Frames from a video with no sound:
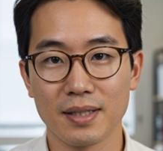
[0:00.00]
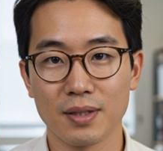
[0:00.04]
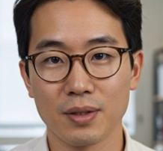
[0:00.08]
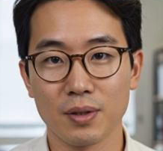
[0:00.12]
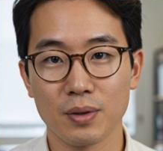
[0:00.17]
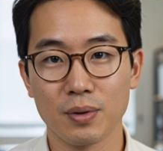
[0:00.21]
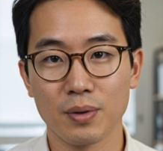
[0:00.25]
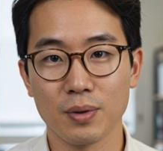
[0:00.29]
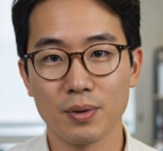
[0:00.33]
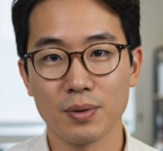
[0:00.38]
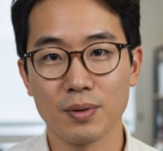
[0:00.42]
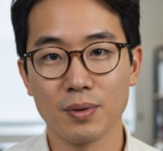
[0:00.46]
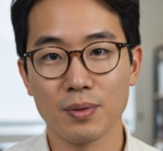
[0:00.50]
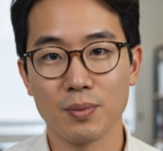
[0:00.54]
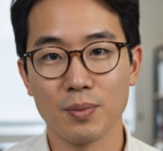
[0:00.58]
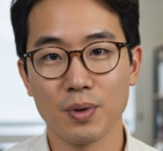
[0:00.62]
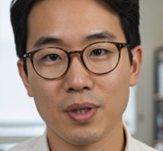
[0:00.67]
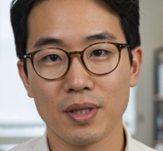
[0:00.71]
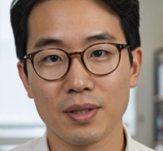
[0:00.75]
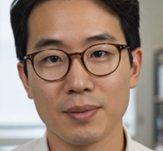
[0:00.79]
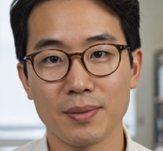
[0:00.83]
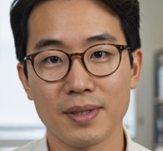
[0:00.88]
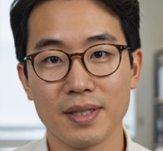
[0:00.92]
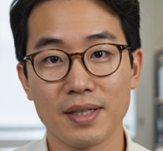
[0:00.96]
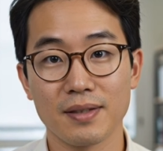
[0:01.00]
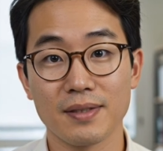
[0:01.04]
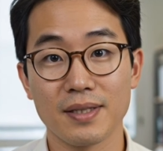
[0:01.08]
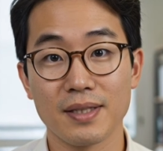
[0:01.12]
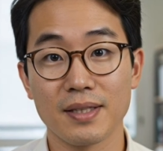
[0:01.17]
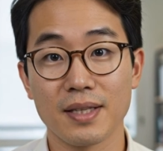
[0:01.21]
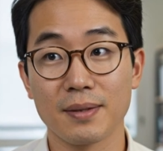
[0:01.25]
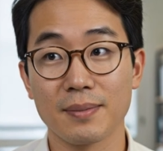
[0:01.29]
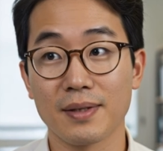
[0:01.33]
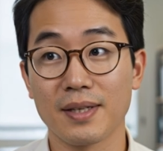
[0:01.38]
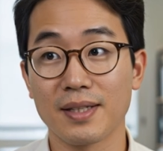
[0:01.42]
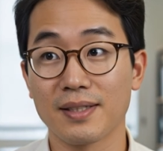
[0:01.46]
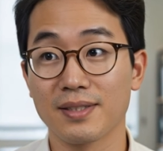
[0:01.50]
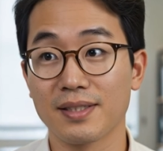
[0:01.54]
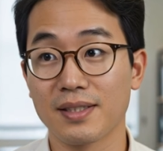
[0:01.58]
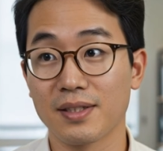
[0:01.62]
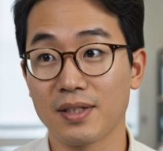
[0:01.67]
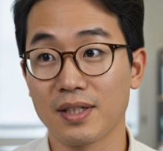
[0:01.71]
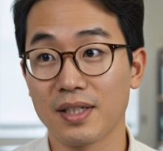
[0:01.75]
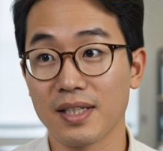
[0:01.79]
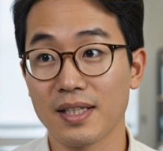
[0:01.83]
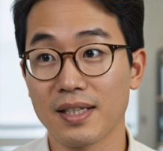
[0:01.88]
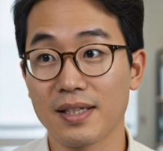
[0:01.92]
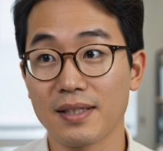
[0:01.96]
tools work specifically because the
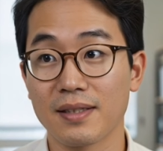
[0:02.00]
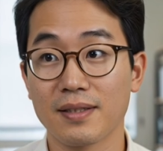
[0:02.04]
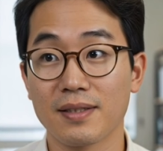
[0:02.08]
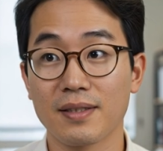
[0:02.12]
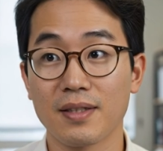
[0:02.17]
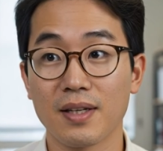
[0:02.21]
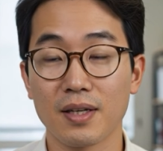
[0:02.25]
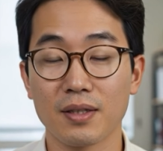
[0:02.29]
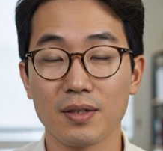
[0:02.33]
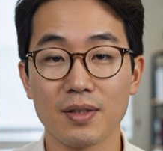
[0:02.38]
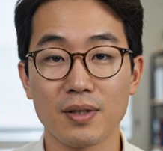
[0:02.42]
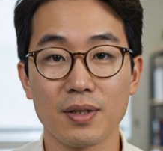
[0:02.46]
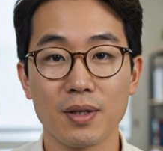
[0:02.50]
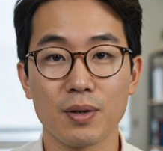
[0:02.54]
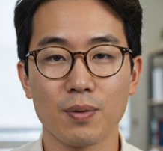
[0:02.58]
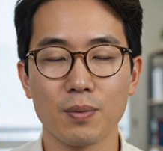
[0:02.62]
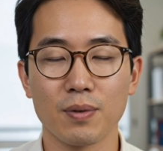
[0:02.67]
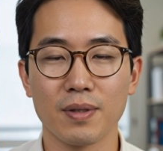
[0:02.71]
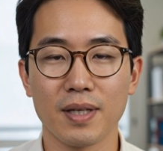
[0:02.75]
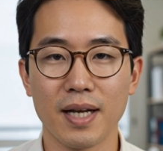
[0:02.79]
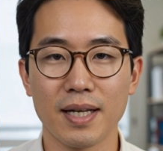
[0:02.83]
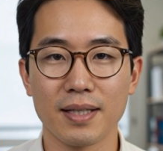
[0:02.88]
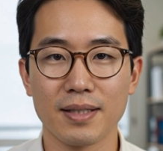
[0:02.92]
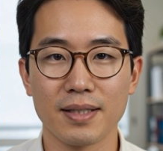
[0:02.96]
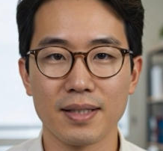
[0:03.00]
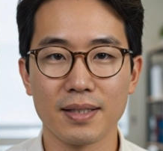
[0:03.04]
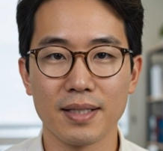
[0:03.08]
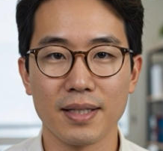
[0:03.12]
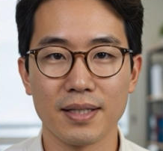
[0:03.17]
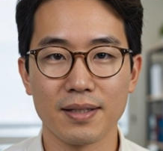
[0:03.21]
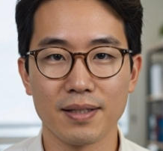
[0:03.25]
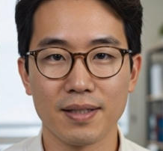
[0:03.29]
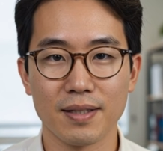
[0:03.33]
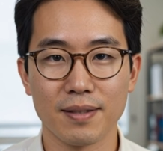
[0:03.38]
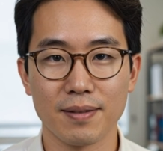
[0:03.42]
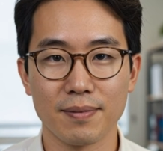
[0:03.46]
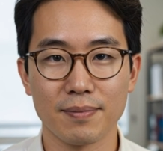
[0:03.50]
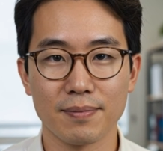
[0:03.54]
genes are so tightly linked.